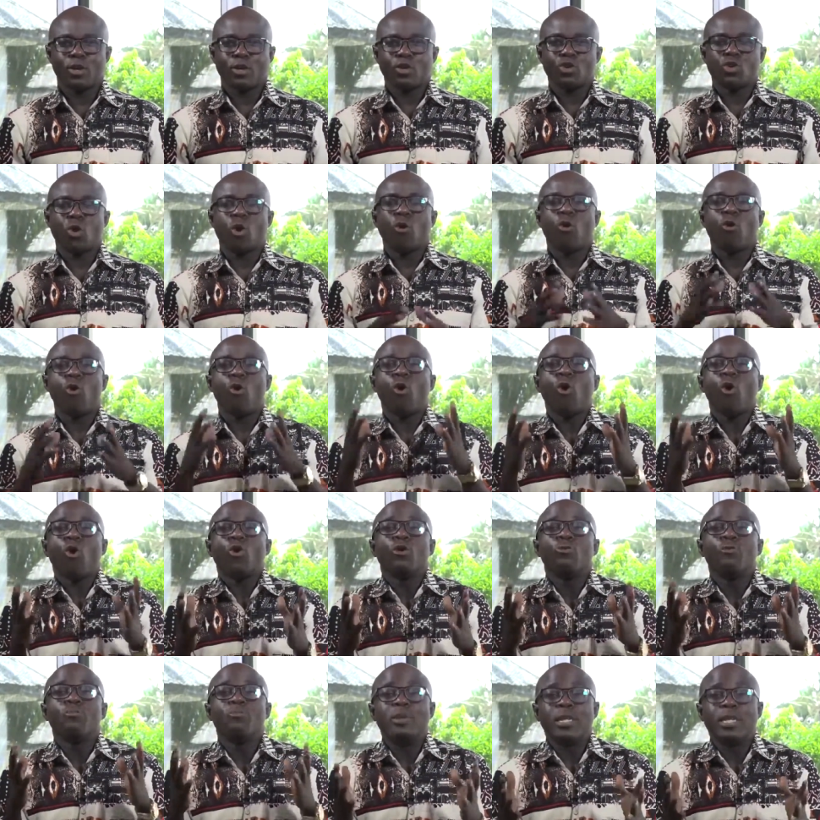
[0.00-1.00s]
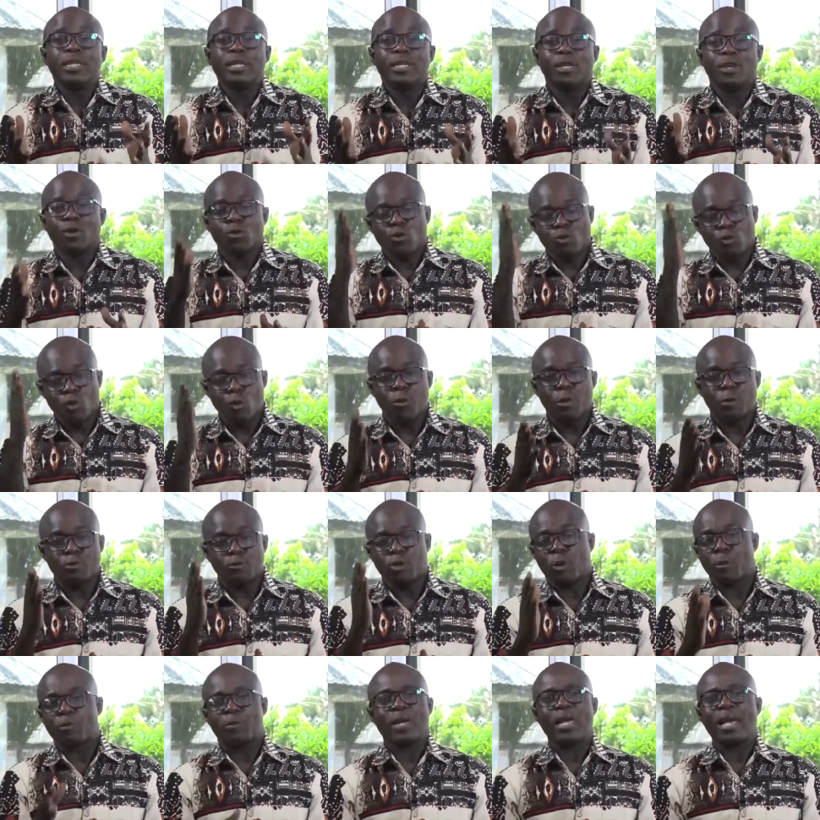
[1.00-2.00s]
your whole being will be
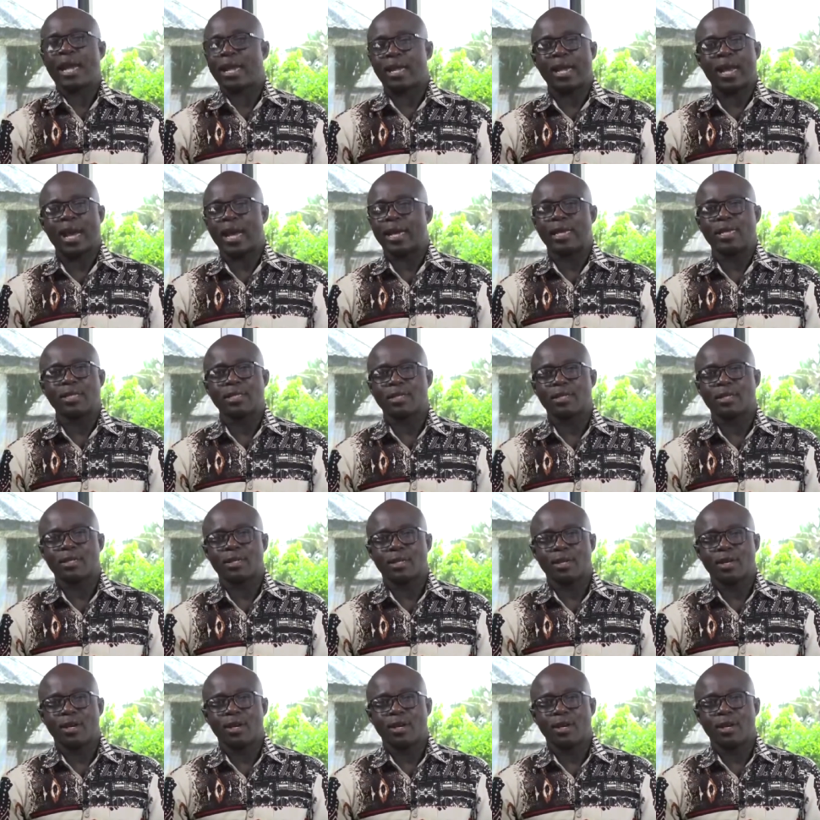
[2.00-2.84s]
properly aligned.